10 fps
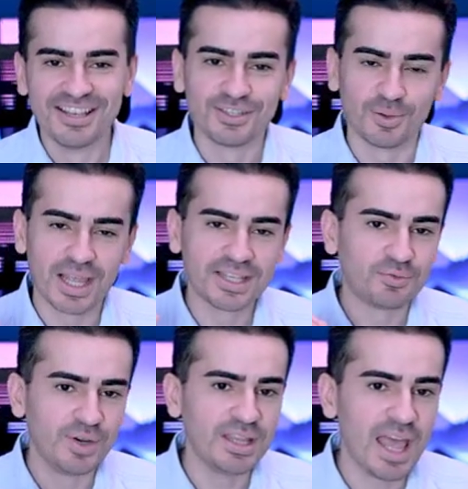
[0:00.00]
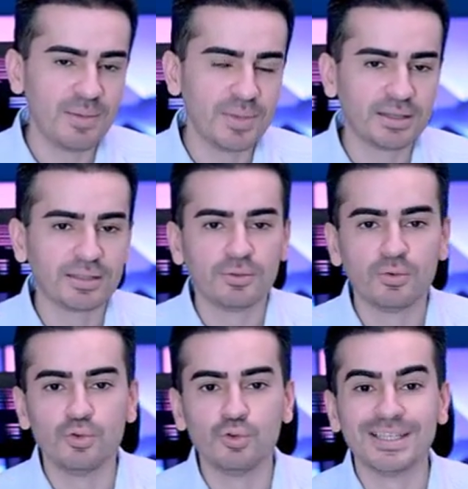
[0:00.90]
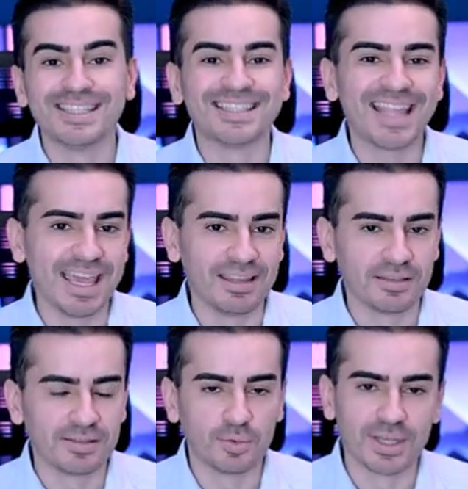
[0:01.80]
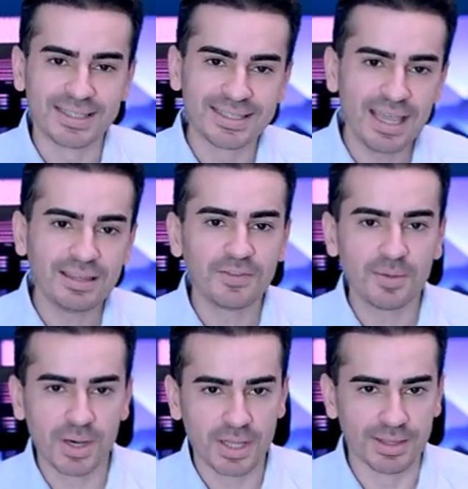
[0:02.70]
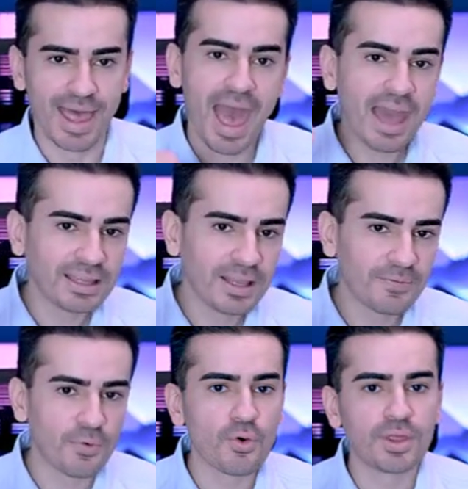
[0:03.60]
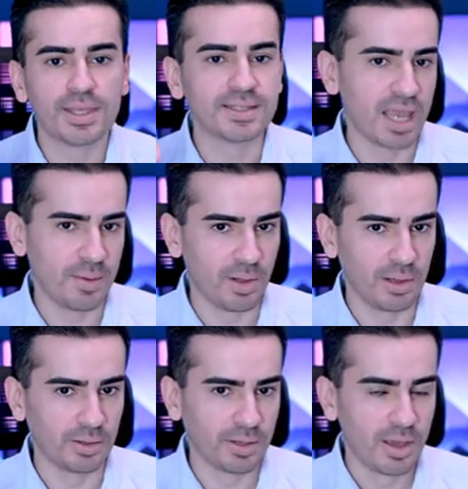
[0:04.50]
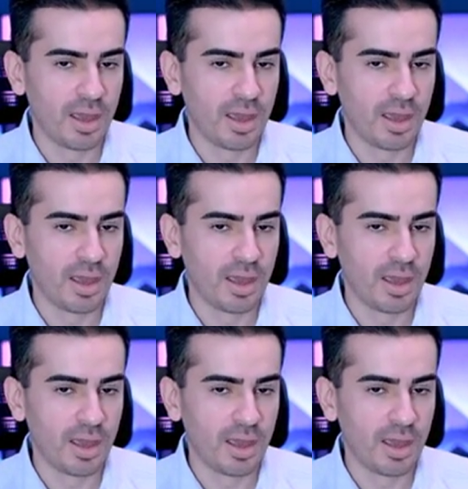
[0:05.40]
So let's rename it to state. So the state of the button, active or disabled.